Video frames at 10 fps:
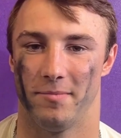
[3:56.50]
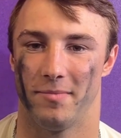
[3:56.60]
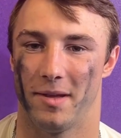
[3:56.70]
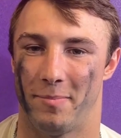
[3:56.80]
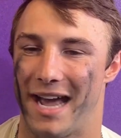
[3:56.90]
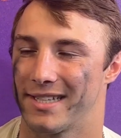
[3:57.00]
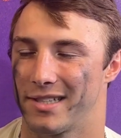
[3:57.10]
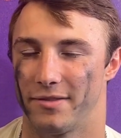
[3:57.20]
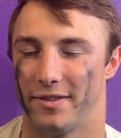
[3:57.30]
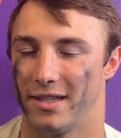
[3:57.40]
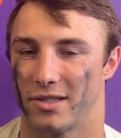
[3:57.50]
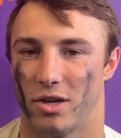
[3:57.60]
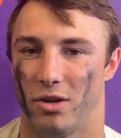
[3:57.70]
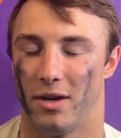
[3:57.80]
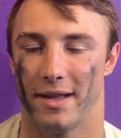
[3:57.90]
the pass interference
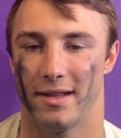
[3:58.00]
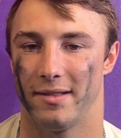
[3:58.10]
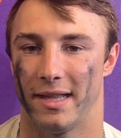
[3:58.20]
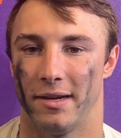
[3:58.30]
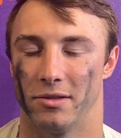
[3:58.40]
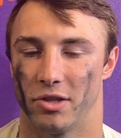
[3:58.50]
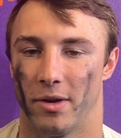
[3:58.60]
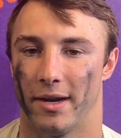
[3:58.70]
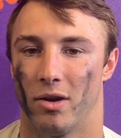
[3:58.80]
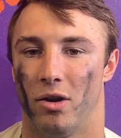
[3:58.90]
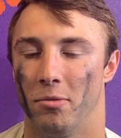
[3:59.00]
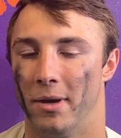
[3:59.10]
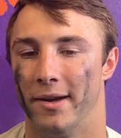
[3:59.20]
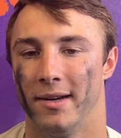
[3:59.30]
call, I didn't think it was a great call, but